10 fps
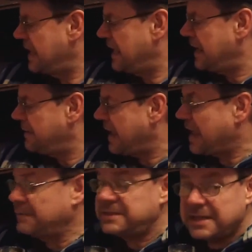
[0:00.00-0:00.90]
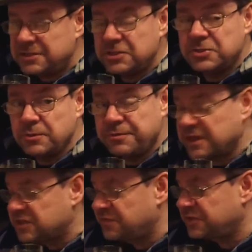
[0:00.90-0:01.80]
Uh, I tend to do
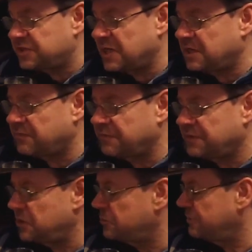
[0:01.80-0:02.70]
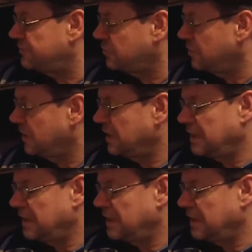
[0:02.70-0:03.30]
things for the sake of a video review.